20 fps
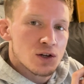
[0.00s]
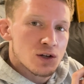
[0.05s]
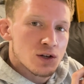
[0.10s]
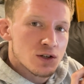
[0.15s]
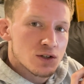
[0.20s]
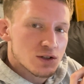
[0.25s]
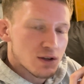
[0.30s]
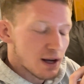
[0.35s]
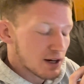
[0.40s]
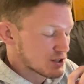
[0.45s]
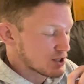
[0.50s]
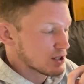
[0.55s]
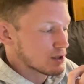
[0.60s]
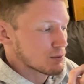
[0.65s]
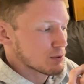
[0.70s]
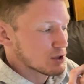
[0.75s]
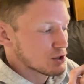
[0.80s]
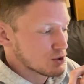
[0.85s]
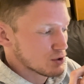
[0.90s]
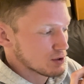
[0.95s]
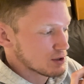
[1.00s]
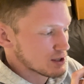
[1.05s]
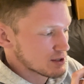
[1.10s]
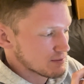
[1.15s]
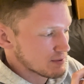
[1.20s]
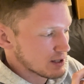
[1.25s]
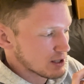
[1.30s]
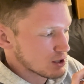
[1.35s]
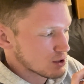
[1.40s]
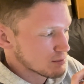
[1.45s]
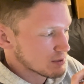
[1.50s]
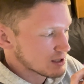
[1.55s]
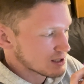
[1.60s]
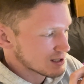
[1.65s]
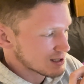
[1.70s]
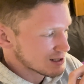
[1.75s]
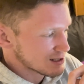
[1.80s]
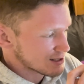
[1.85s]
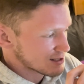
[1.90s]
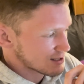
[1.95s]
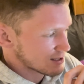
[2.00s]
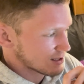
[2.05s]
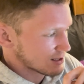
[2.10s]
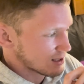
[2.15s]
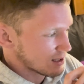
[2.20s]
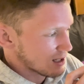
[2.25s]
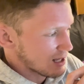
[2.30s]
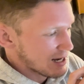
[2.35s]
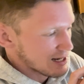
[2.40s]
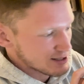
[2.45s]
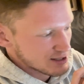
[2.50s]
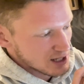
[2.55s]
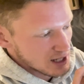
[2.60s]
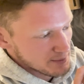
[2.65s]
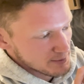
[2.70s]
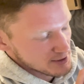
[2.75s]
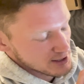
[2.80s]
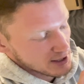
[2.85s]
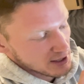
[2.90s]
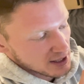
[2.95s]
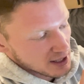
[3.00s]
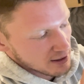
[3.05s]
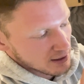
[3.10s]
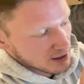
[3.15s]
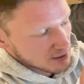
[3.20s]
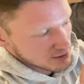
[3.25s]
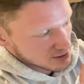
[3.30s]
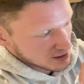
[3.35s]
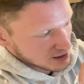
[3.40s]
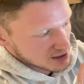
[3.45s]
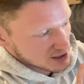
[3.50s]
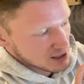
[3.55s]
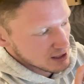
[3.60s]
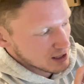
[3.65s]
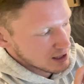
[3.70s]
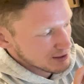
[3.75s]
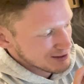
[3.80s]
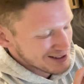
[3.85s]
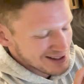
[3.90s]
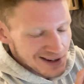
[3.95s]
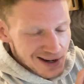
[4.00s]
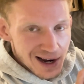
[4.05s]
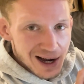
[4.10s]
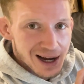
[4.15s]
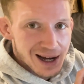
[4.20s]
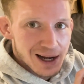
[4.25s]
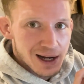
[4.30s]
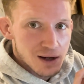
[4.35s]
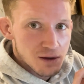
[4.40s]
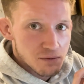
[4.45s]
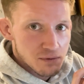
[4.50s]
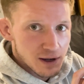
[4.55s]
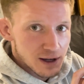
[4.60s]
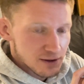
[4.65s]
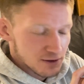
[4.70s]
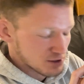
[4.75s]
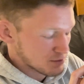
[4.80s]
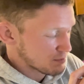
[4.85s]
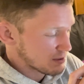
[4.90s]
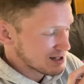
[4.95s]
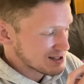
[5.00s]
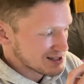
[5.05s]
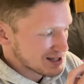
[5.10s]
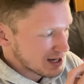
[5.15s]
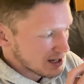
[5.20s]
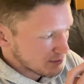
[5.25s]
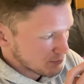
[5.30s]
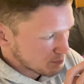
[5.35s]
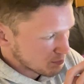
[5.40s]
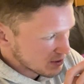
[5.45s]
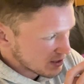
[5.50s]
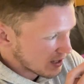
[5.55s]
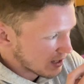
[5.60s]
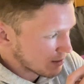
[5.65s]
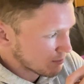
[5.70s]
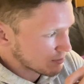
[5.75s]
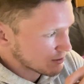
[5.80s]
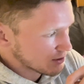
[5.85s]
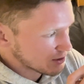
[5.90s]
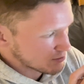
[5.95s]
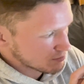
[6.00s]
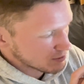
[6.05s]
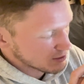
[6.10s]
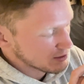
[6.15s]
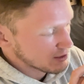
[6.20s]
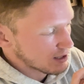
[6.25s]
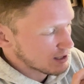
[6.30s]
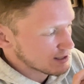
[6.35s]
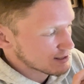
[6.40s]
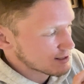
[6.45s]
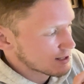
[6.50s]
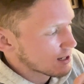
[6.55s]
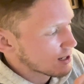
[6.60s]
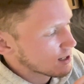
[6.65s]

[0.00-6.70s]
So I actually had to reshoot this video because the last Amazon account I was listing on did not have space at FBA, but this one does.